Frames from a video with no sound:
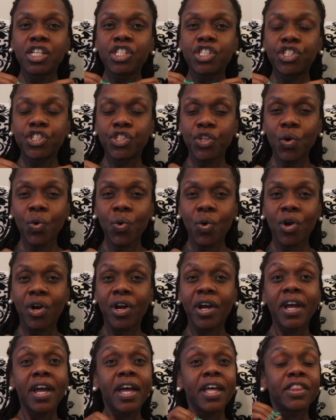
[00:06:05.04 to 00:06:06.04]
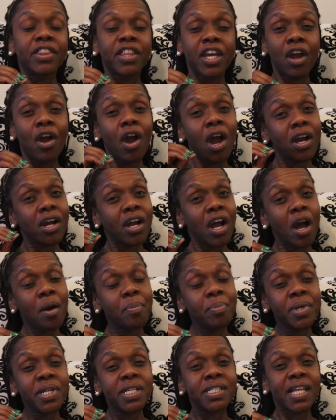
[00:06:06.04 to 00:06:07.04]
Sure, there are
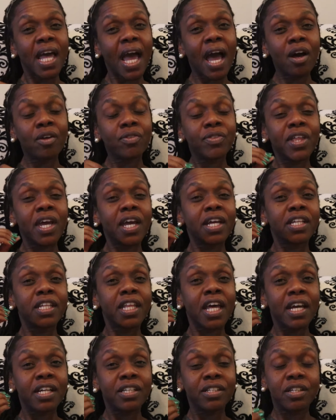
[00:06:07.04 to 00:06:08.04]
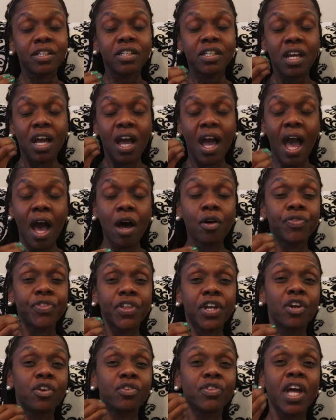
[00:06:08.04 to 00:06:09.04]
companies out there
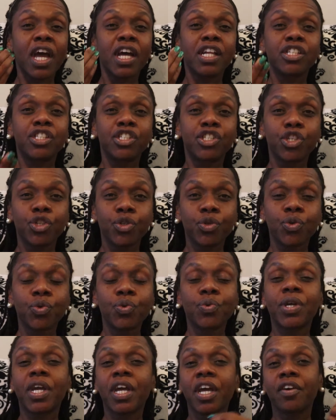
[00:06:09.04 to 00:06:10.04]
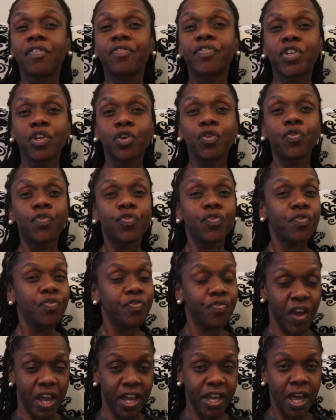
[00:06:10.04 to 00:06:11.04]
that do give you
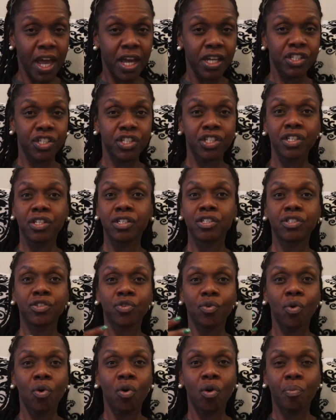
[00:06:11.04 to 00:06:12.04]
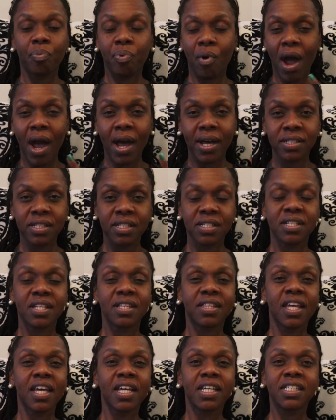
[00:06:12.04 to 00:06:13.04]
vacations or prizes
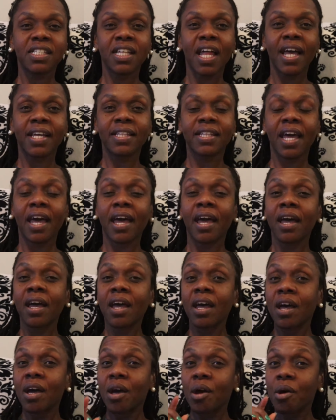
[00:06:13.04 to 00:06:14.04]
and things like that.